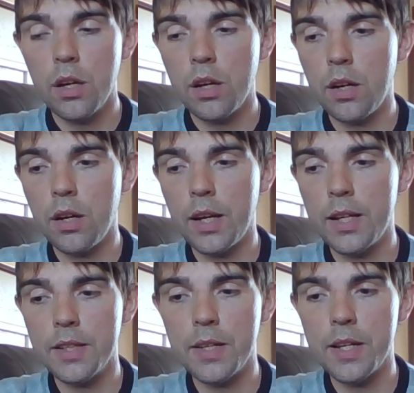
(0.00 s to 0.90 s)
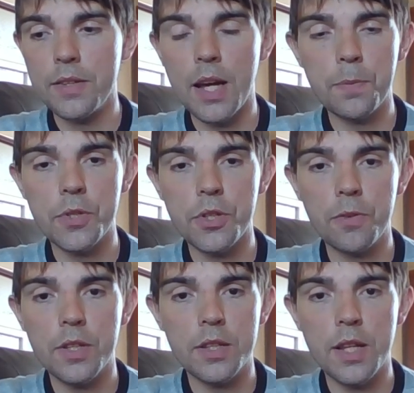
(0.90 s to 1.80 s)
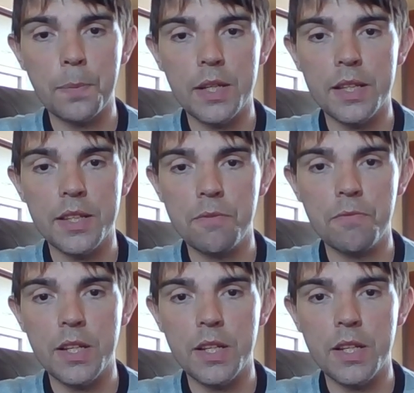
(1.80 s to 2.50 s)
And it showed that Napoli didn't